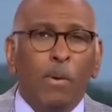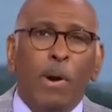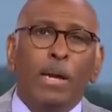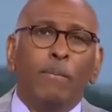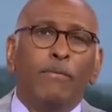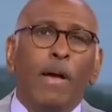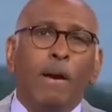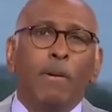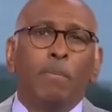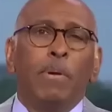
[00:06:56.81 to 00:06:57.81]
They wind up
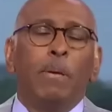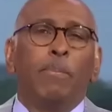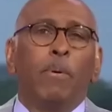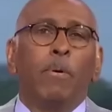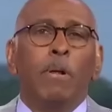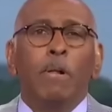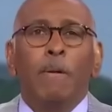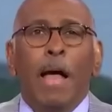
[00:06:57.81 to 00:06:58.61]
firing people.